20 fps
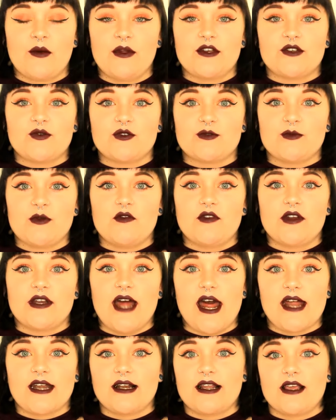which was moving and
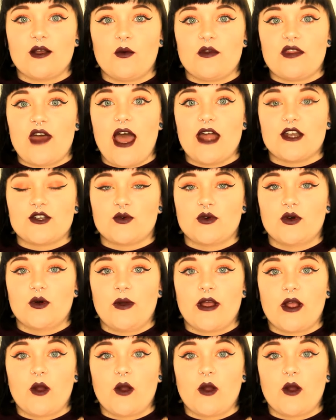handling with actual